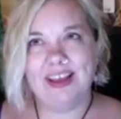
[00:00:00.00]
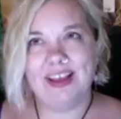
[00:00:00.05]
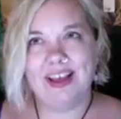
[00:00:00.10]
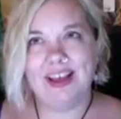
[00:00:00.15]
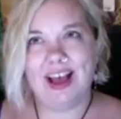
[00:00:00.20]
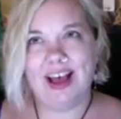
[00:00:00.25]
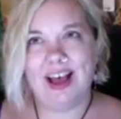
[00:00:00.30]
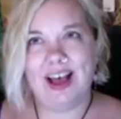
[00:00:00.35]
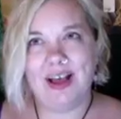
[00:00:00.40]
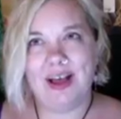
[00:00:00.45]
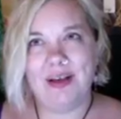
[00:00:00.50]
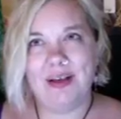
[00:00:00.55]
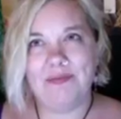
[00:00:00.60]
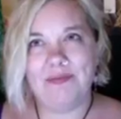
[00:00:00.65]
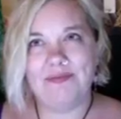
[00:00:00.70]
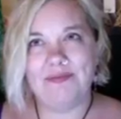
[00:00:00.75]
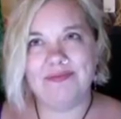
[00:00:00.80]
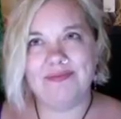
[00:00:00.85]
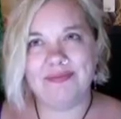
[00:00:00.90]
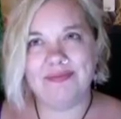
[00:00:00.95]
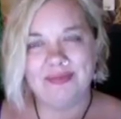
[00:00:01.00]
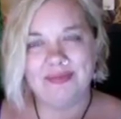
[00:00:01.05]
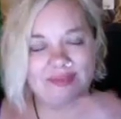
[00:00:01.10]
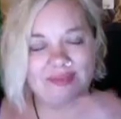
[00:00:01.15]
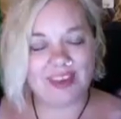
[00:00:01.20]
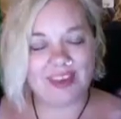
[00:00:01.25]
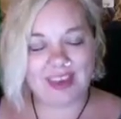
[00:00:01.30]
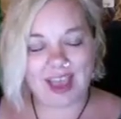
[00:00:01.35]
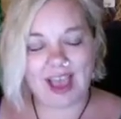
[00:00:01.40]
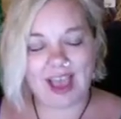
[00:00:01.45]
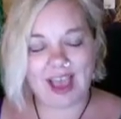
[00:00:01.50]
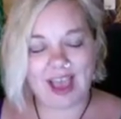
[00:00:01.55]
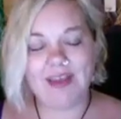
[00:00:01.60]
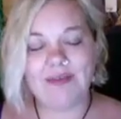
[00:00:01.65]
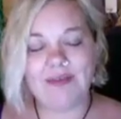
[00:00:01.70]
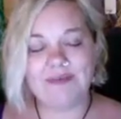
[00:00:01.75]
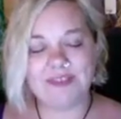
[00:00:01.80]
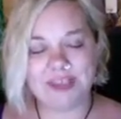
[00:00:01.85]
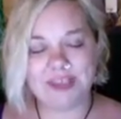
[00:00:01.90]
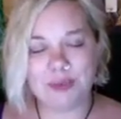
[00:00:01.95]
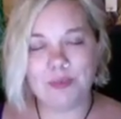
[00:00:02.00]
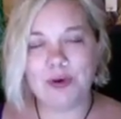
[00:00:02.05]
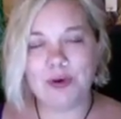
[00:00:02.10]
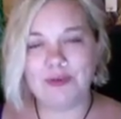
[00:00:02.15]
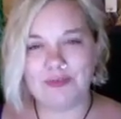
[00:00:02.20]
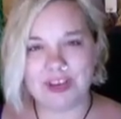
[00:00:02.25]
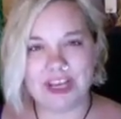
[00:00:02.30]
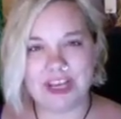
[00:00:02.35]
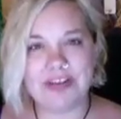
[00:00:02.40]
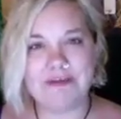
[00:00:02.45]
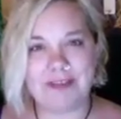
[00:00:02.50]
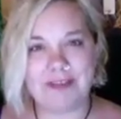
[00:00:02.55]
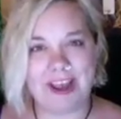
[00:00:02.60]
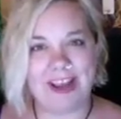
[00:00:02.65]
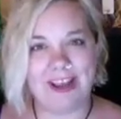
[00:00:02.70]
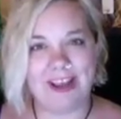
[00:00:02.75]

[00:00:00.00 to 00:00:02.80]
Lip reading: kind of somewhat reiterating